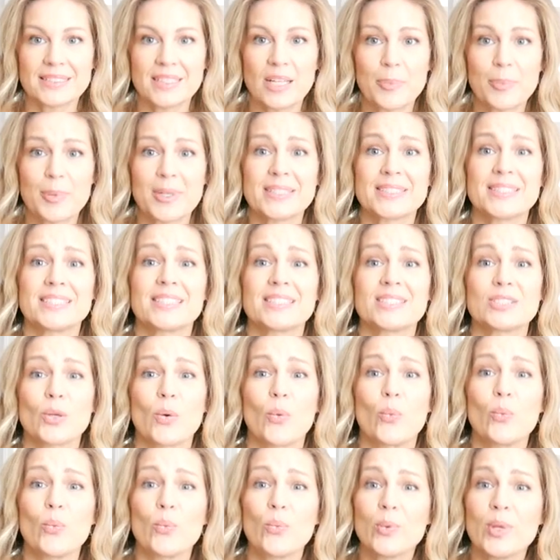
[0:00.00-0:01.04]
up is this
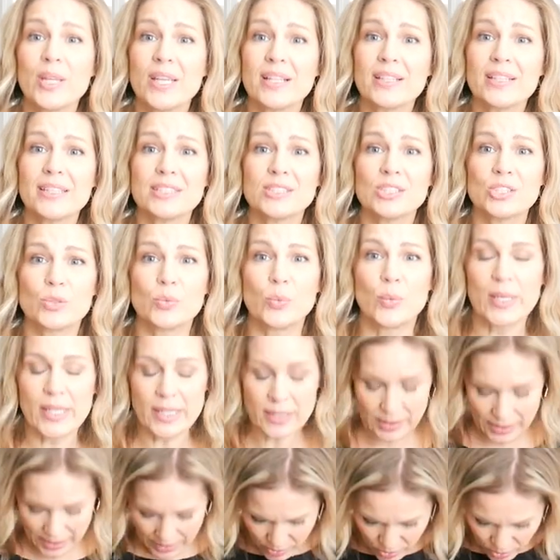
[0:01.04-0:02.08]
really
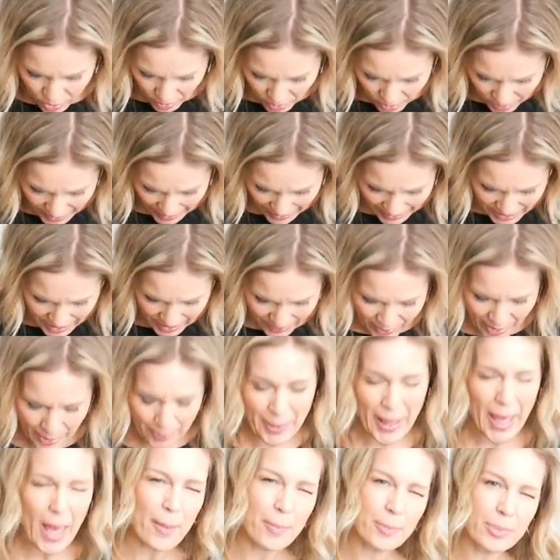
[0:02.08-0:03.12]
sweet little kind of of a
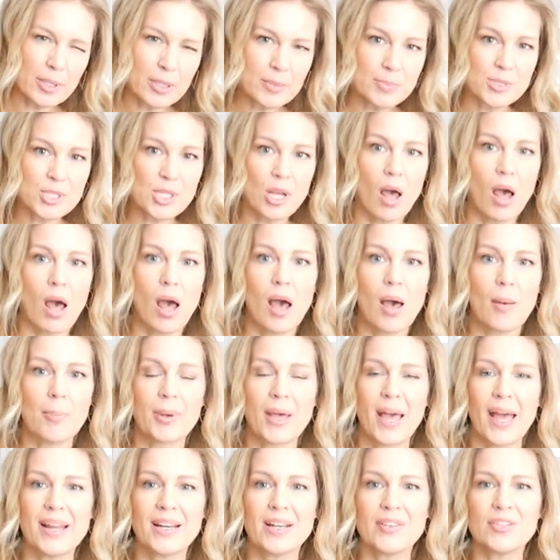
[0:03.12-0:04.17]
peplum top,
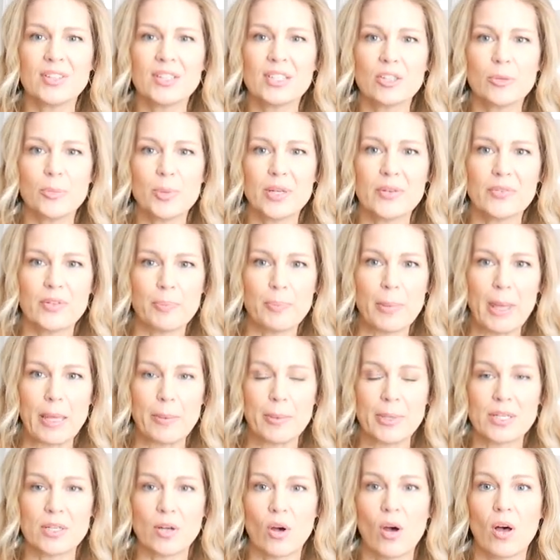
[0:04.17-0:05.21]
kind of a little bit of a
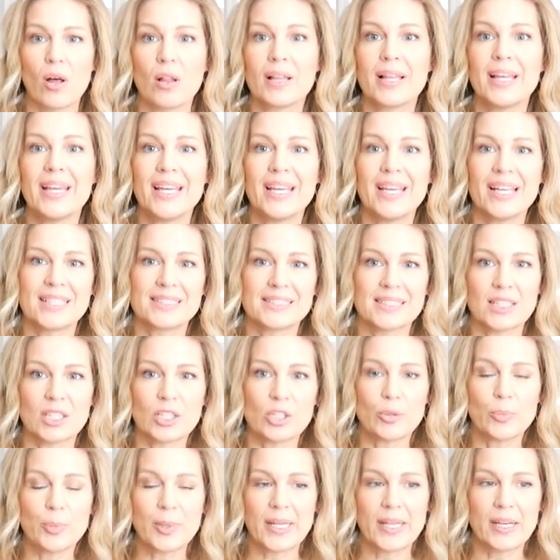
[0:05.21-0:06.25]
baby doll. It's a
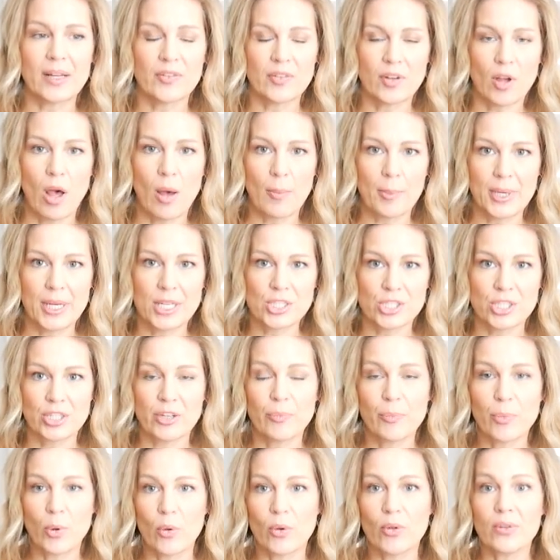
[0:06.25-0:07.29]
little bit of a combination
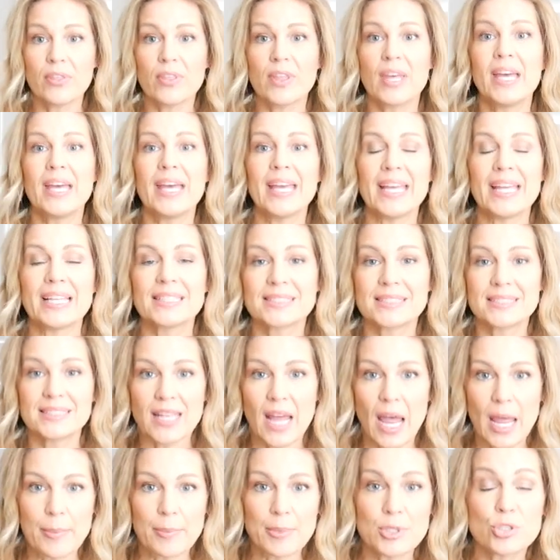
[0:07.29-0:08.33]
of both. It's
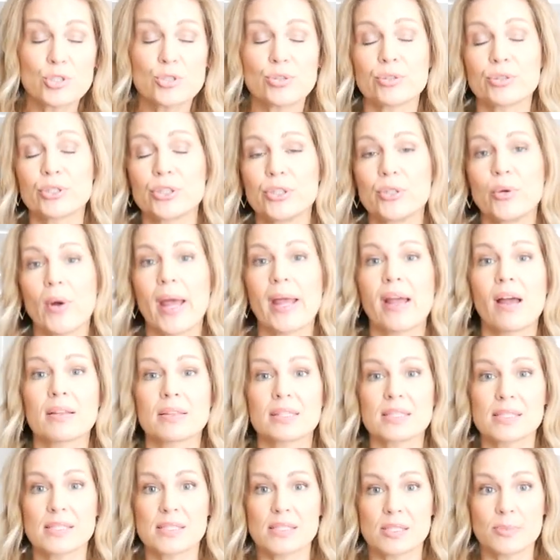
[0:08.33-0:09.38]
time and tru. I got
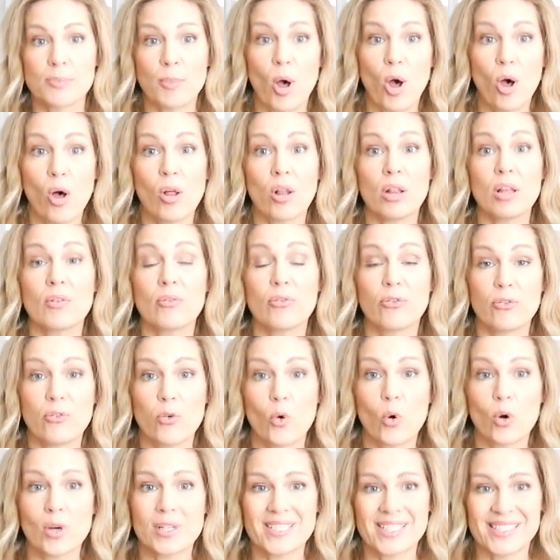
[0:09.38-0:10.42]
the small
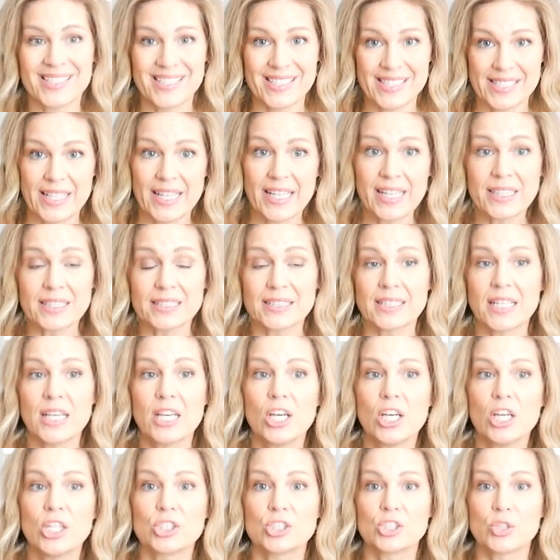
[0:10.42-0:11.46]
four to six.
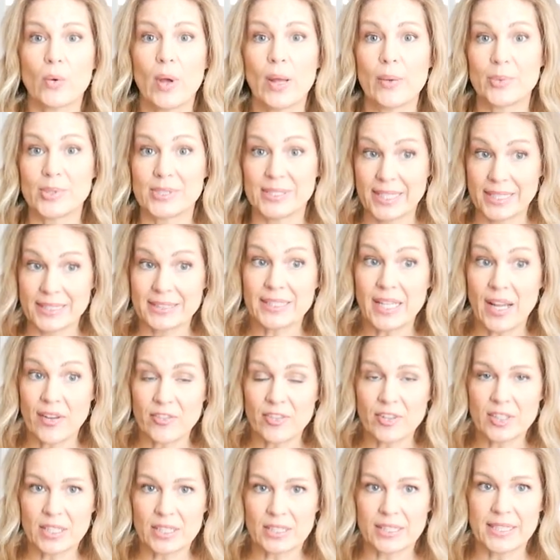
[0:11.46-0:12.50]
So I would say
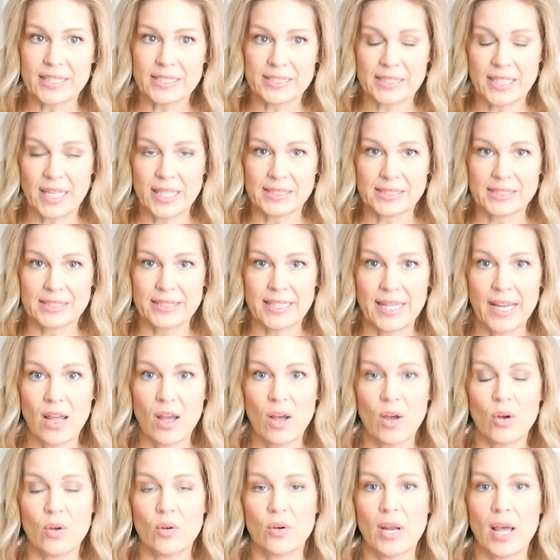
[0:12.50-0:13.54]
definitely size
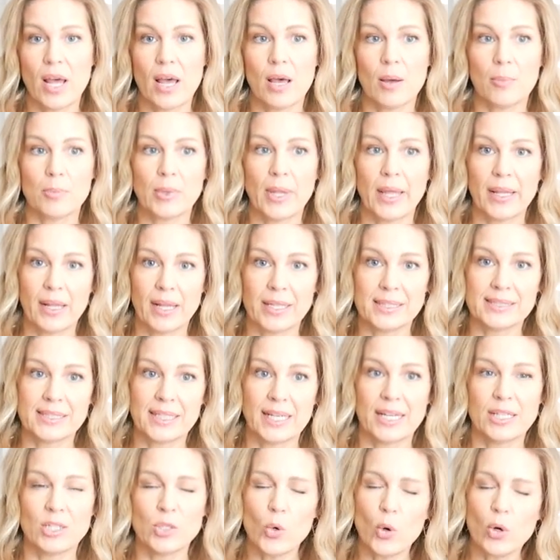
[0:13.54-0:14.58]
down. Um, like I said,
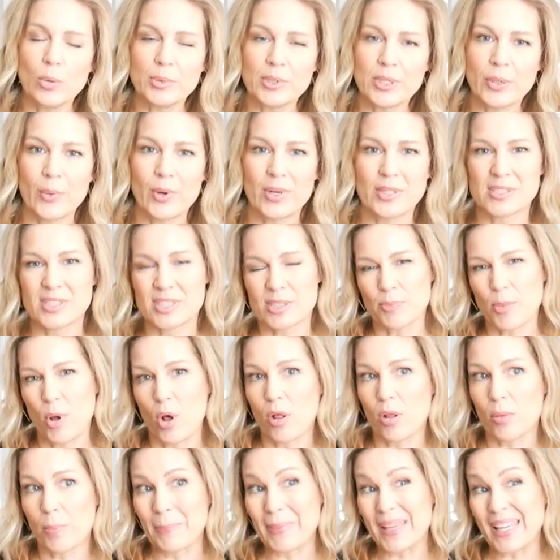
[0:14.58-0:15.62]
I normally wear a
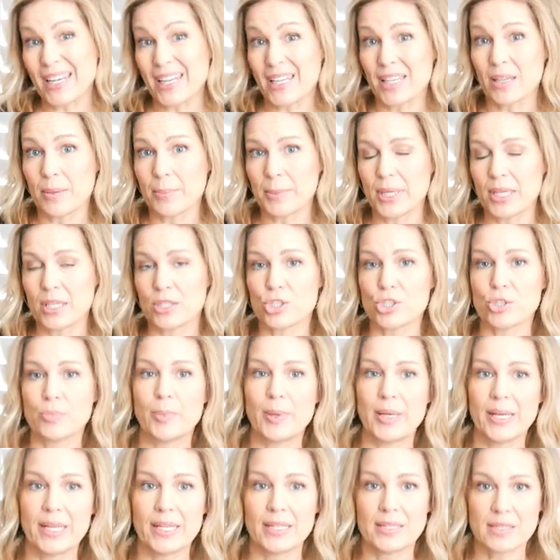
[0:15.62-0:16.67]
small medium-ish,
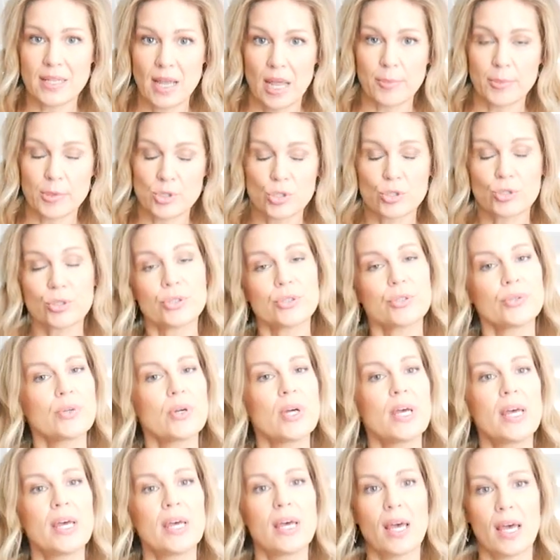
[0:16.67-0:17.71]
but in time and tru,
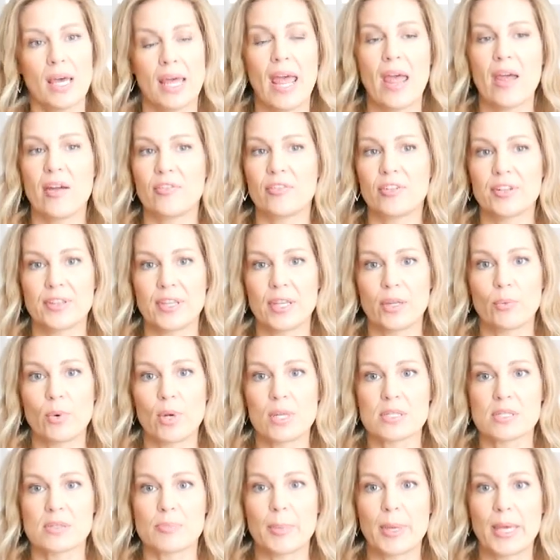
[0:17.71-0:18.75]
everything
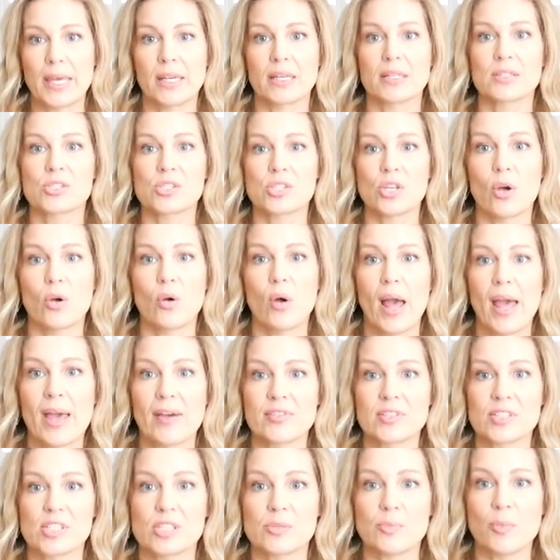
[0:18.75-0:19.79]
runs big. So I have
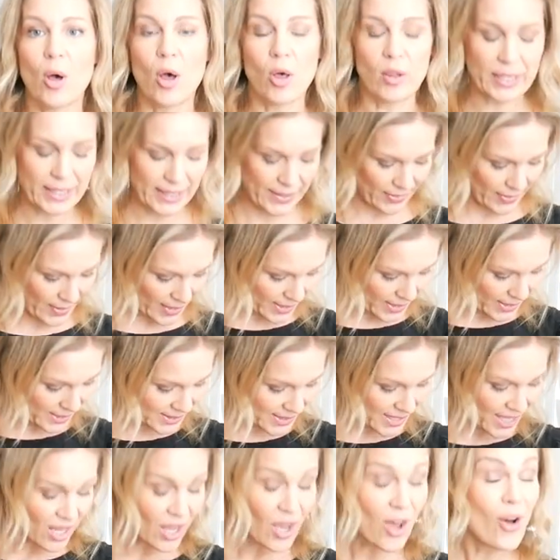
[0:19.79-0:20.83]
a small in this.
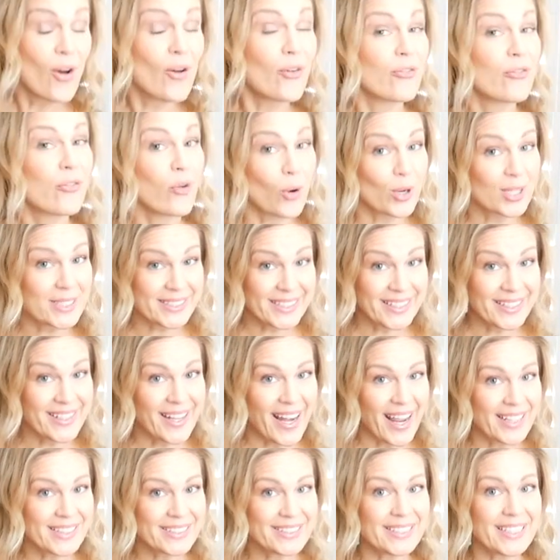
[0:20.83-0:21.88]

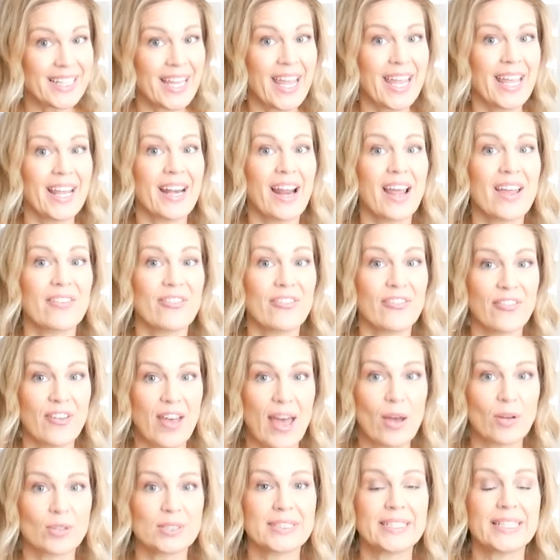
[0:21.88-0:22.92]
$14.98. I
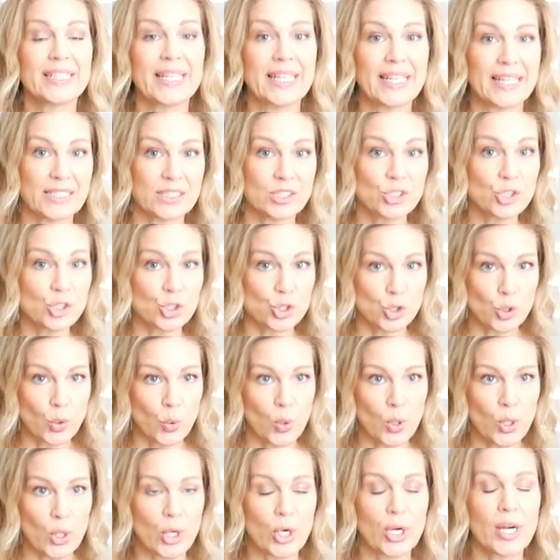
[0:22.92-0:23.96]
found it in
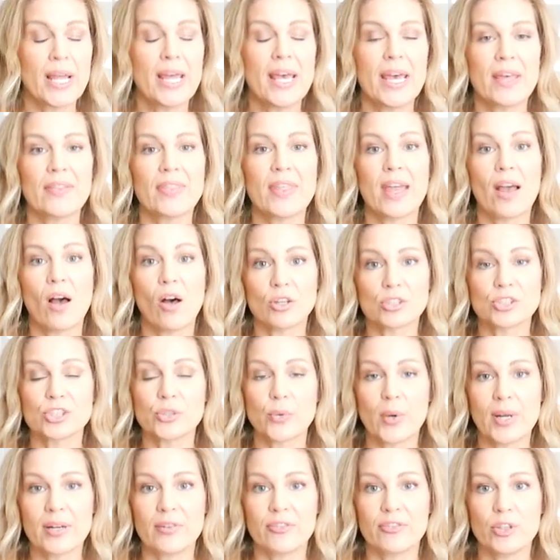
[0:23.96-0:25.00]
store. They also
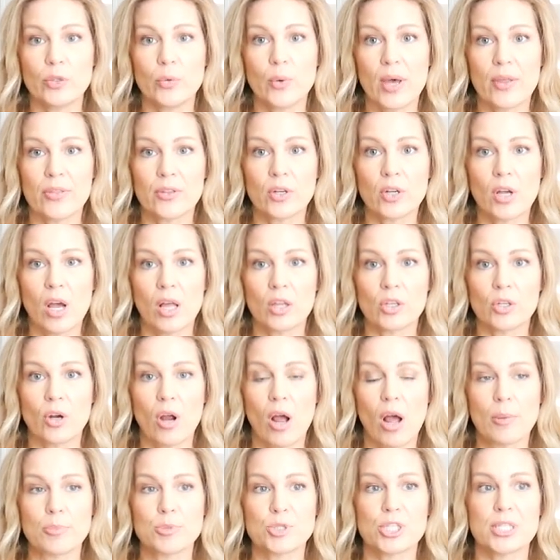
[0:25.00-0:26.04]
had a few other color
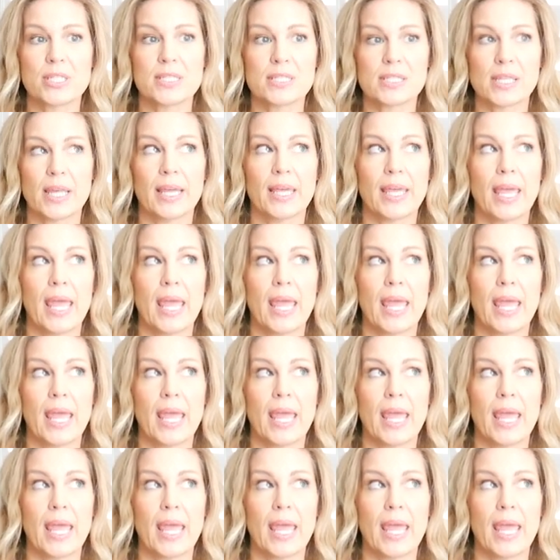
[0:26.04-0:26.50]
options like